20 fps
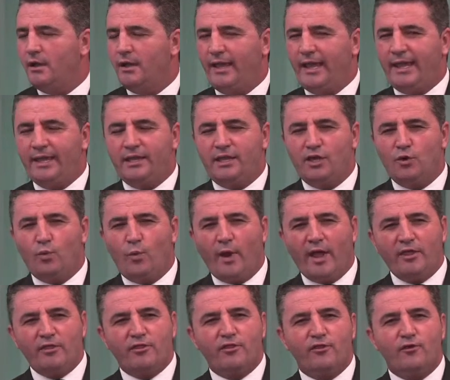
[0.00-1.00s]
and he
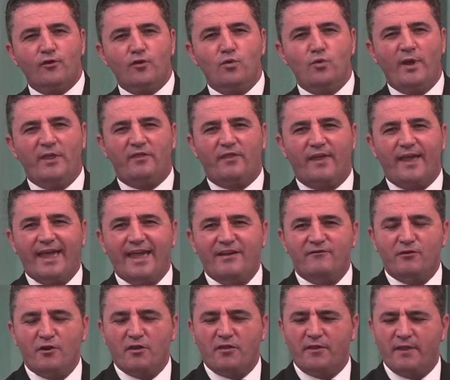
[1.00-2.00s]
went through with
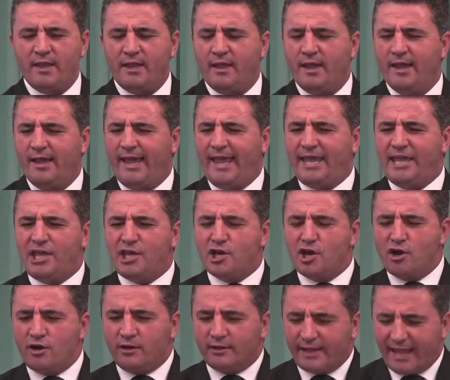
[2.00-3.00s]
everything, and he
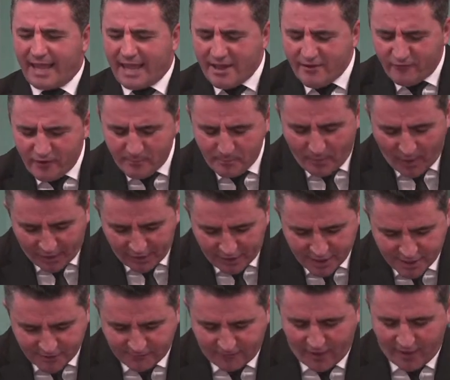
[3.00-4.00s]
earned
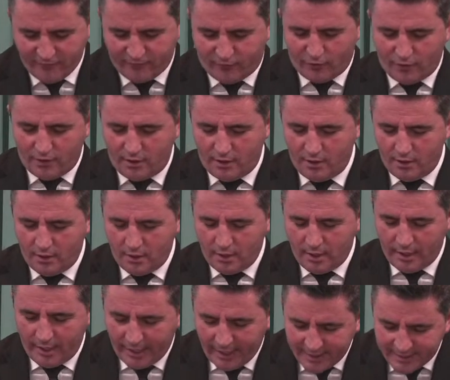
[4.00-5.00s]
everybody's favor,
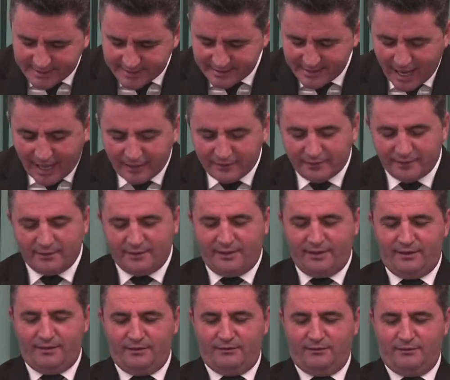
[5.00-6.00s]
and
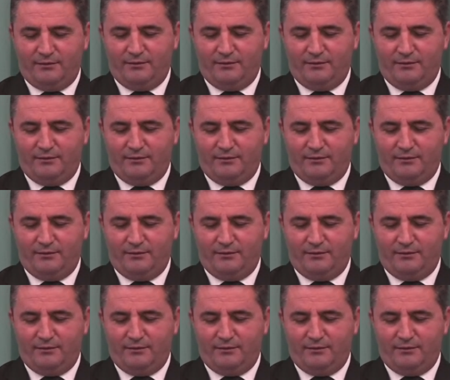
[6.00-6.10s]
suddenly,